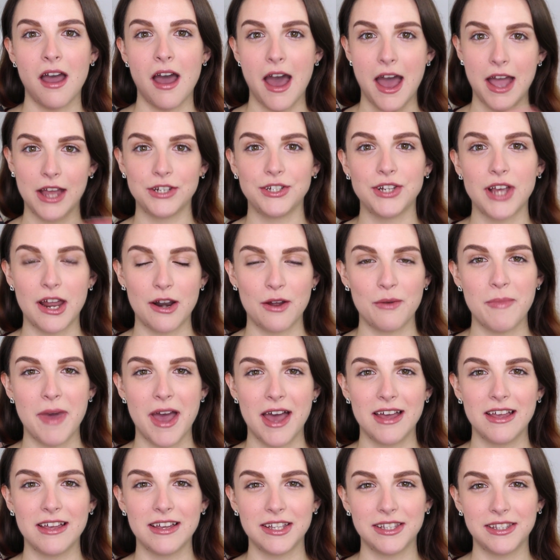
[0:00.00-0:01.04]
eyeshadow
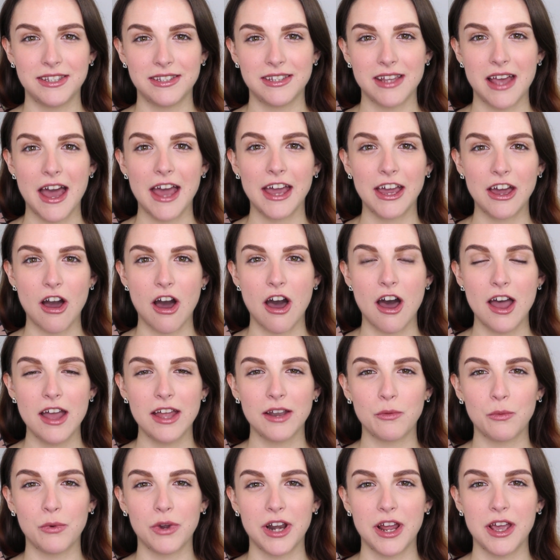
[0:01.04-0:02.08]
palettes I
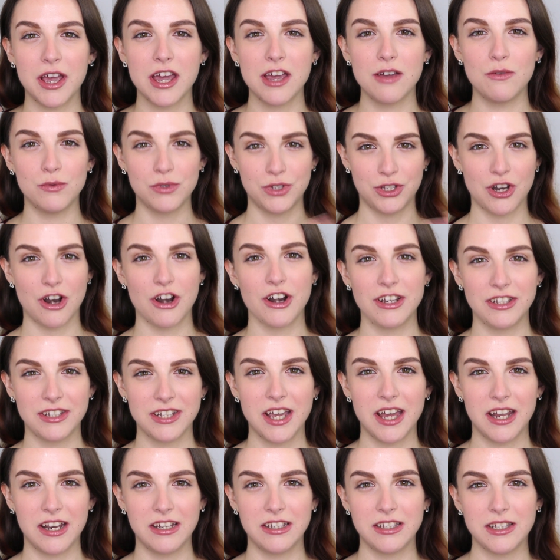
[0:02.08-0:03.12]
got when I was starting to
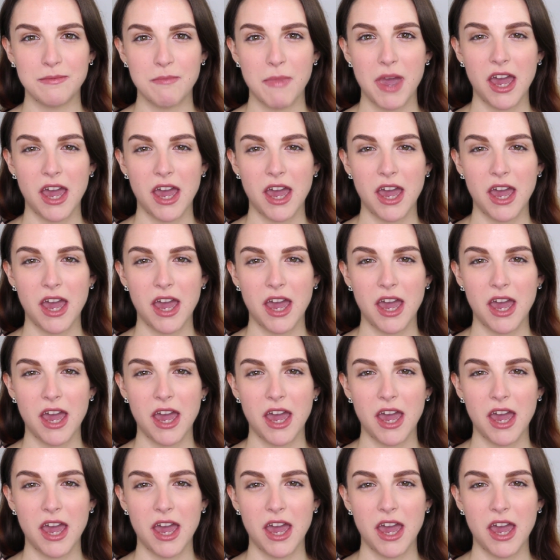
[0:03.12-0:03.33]
get into